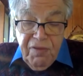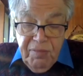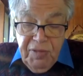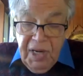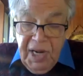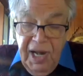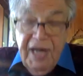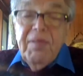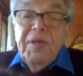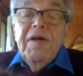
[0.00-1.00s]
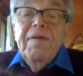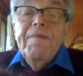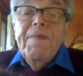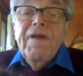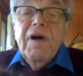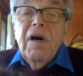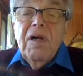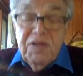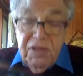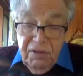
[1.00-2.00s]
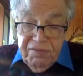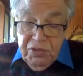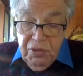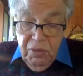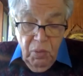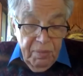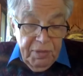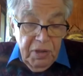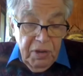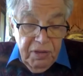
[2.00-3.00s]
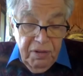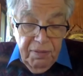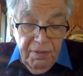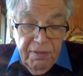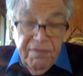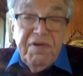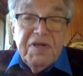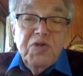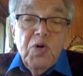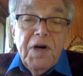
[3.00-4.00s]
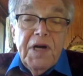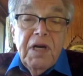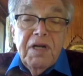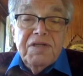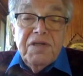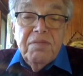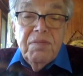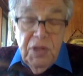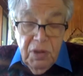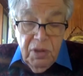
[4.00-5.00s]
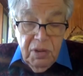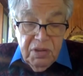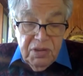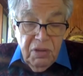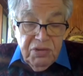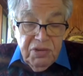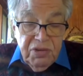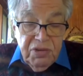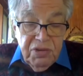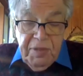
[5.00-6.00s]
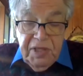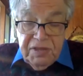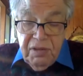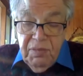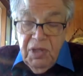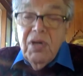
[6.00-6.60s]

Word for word: from the economy, the cult of true womanhood, Victorianism, social feminism,